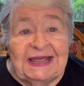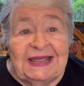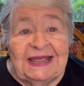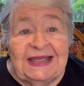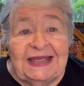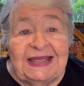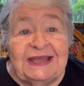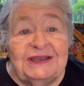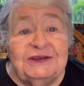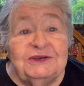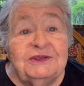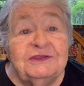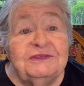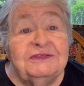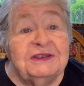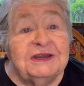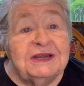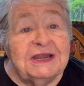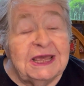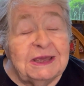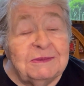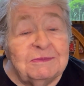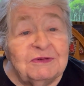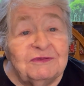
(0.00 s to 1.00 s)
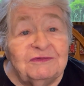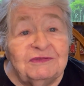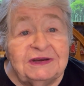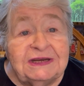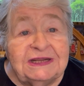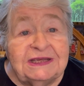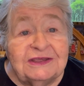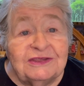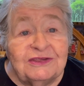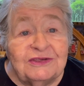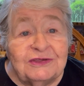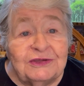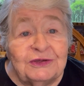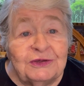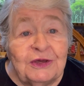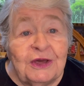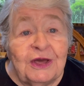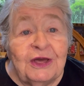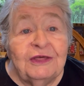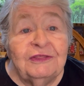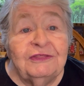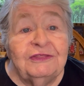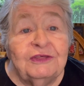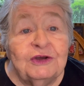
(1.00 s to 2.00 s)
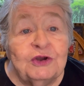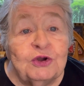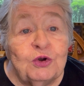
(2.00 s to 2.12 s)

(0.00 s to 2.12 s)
And the name of it is The